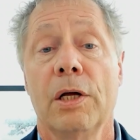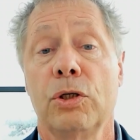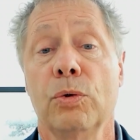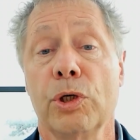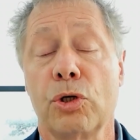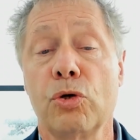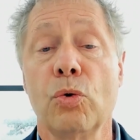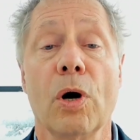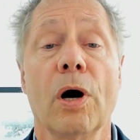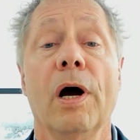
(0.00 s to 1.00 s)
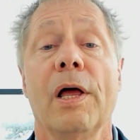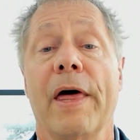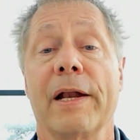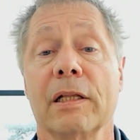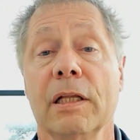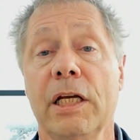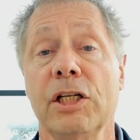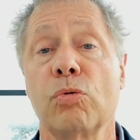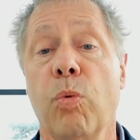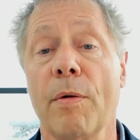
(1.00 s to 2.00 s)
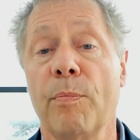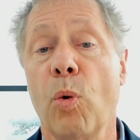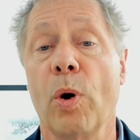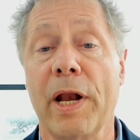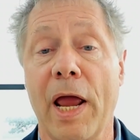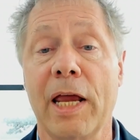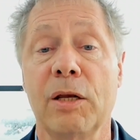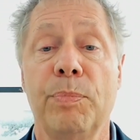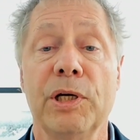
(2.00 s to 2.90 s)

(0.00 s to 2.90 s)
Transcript: to ensure that at least 1.8